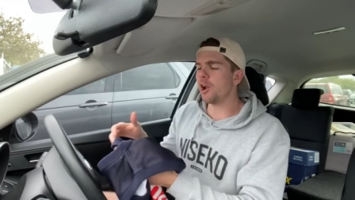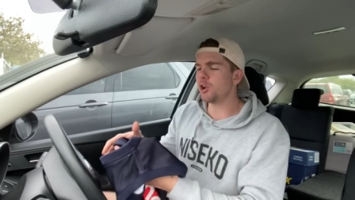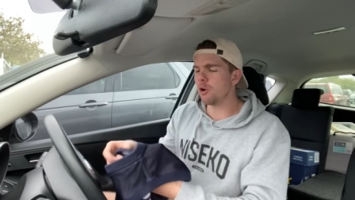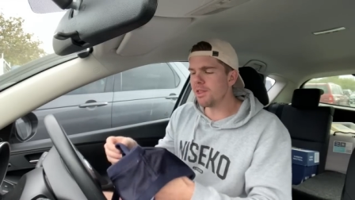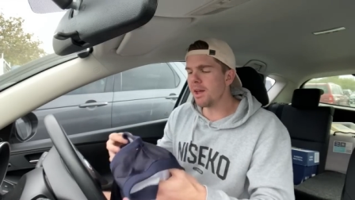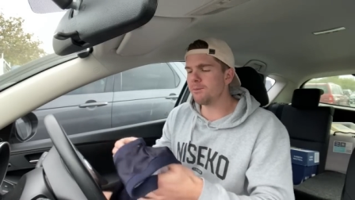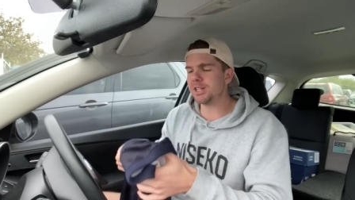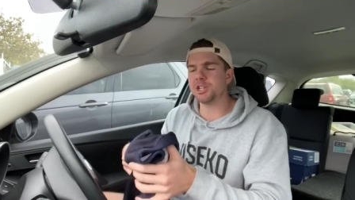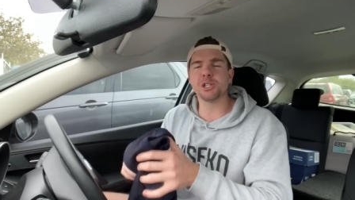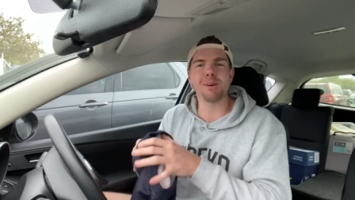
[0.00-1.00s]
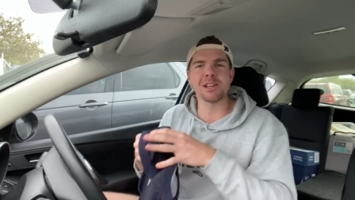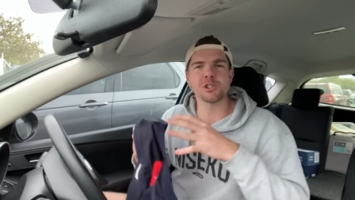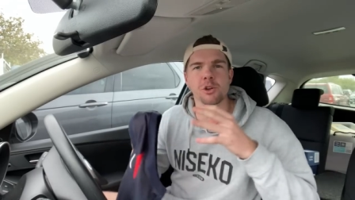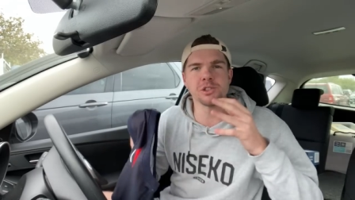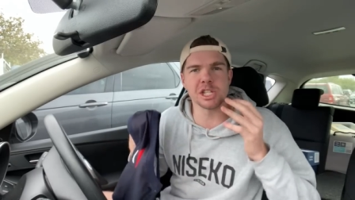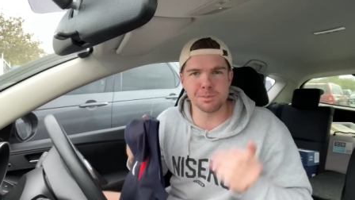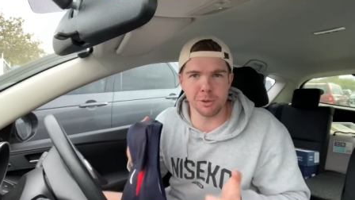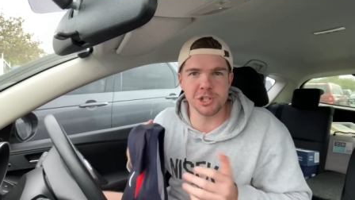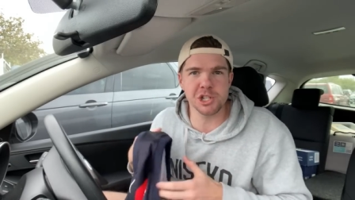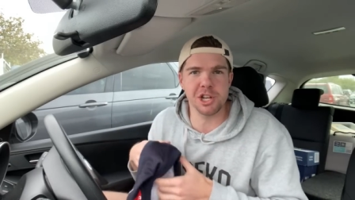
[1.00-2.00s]
I know that they're vintage based on
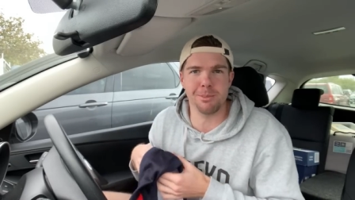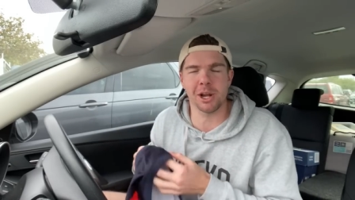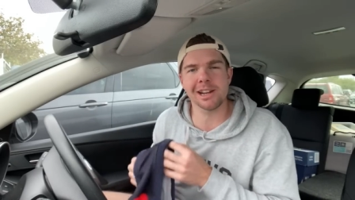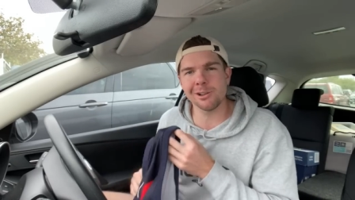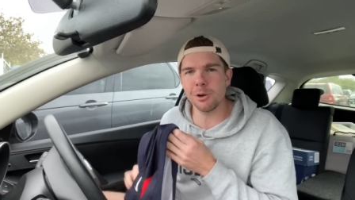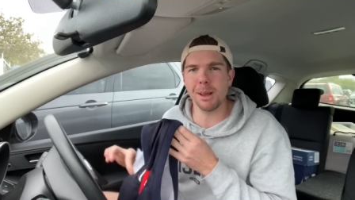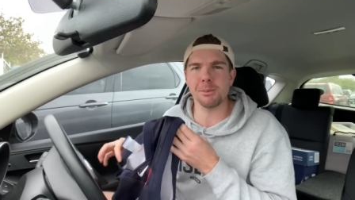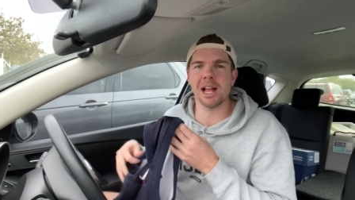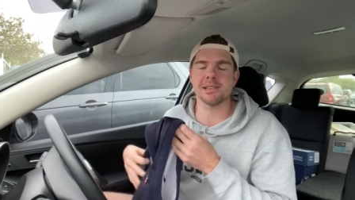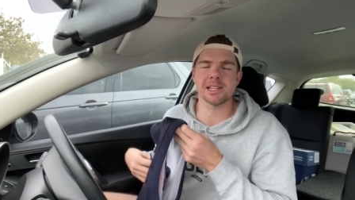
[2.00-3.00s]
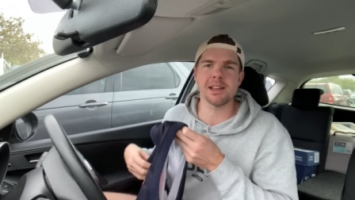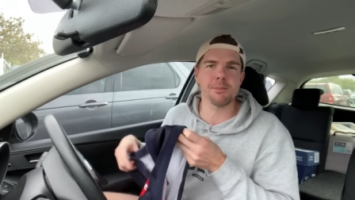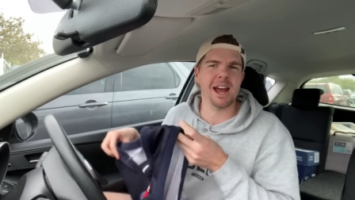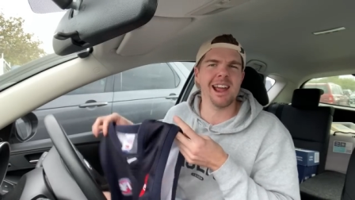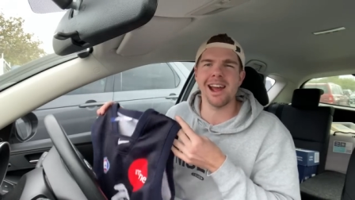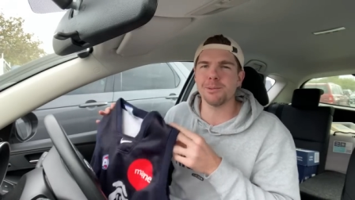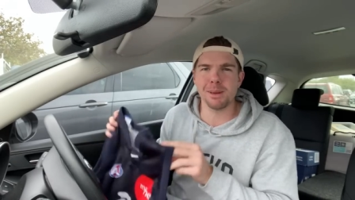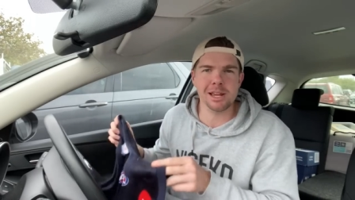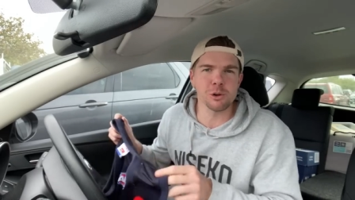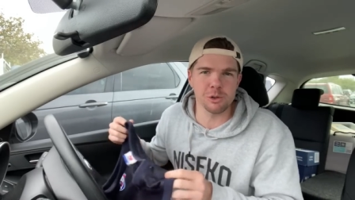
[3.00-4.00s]
sponsorship, and I get a lot of people asking about how to
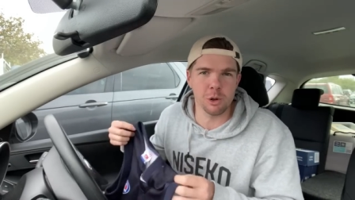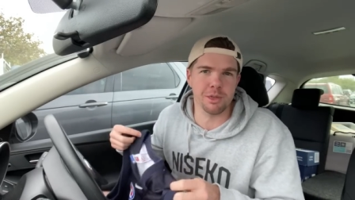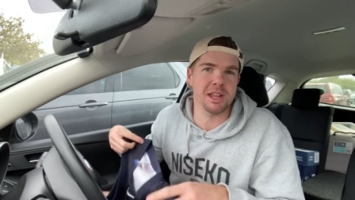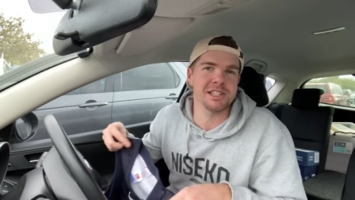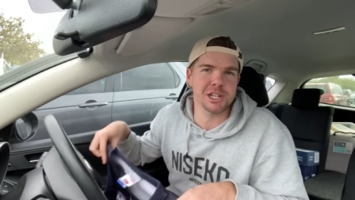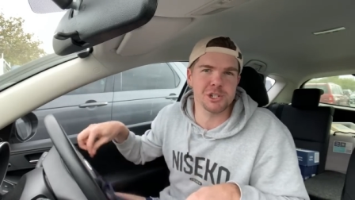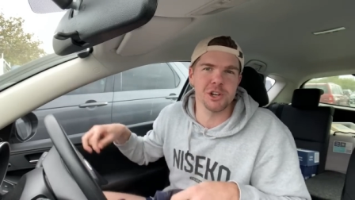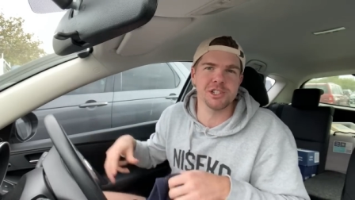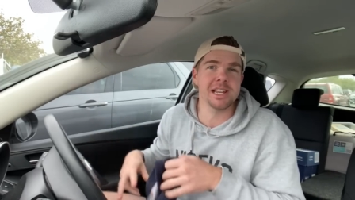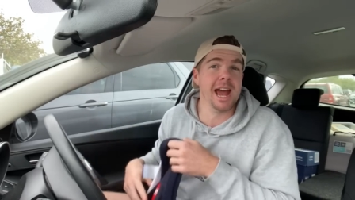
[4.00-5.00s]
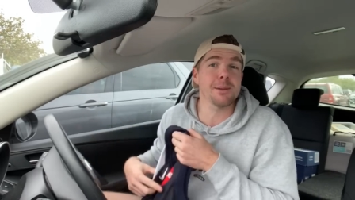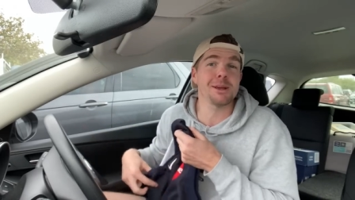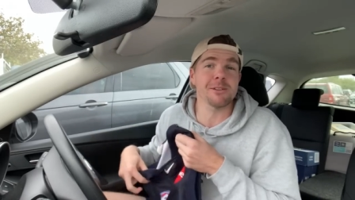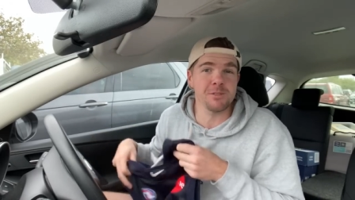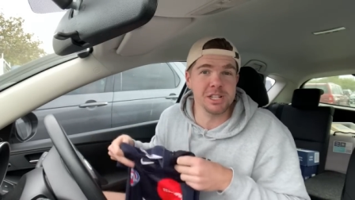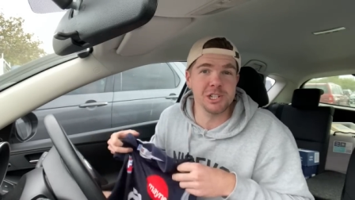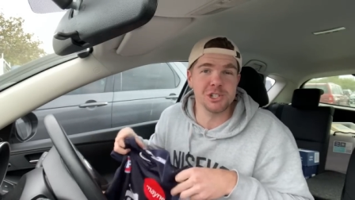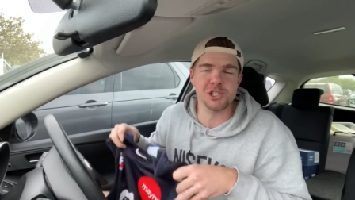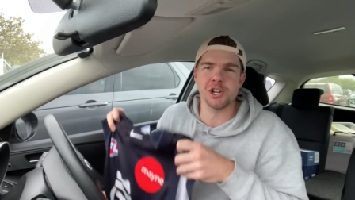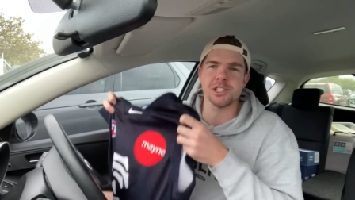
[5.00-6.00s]
pick an authentic jersey, how to pick a
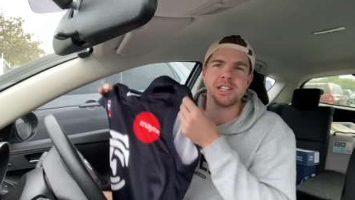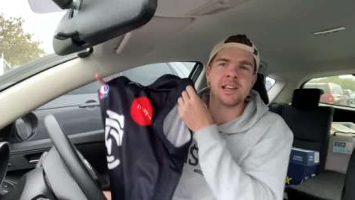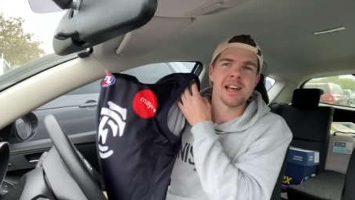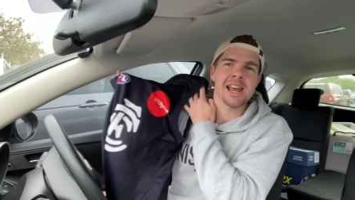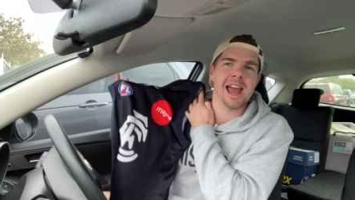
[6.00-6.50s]
vintage jersey.